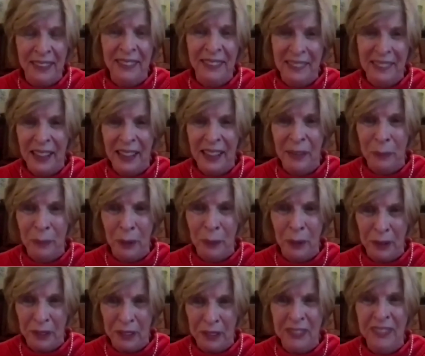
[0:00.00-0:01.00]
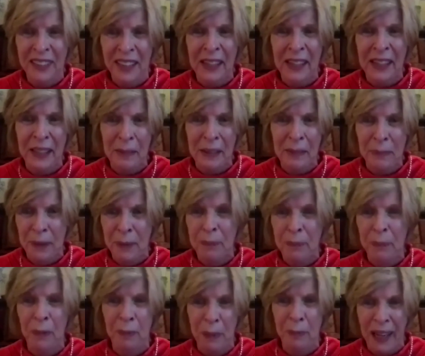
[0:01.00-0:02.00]
that was taking people
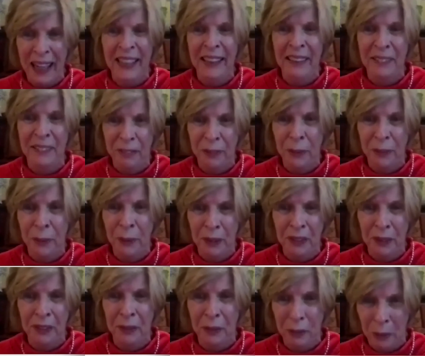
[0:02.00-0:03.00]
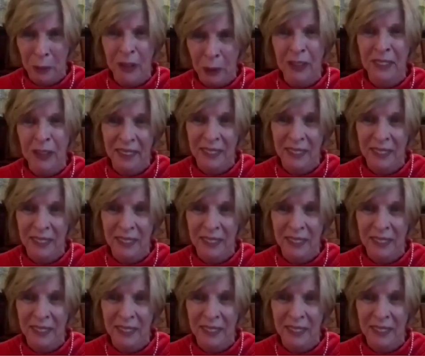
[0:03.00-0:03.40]
back and forth across